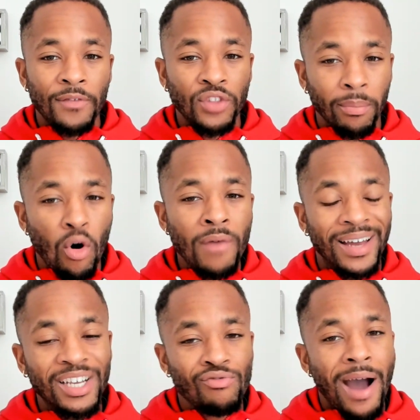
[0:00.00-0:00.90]
the more
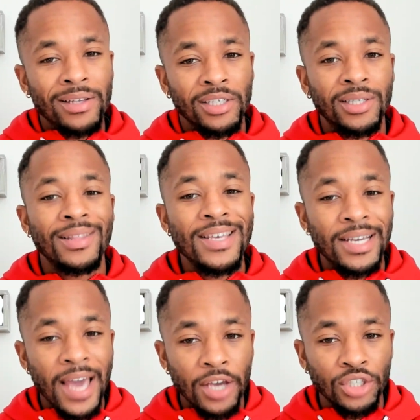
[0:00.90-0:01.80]
that he rises to the
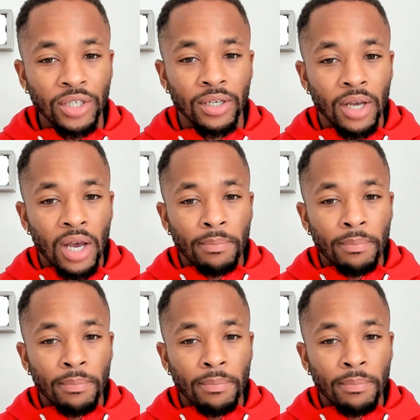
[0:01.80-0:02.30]
occasion.